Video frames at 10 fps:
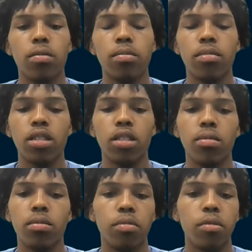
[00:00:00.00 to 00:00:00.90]
Just
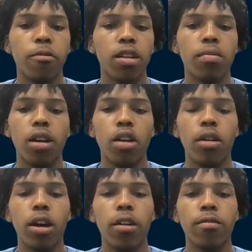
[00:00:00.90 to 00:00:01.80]
perfecting my
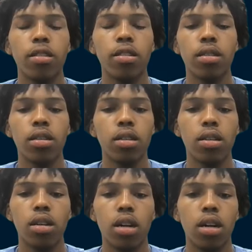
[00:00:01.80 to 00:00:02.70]
craft and
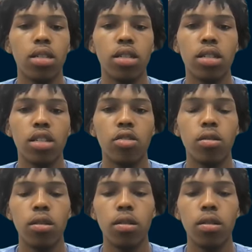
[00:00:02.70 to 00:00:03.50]
it's showing.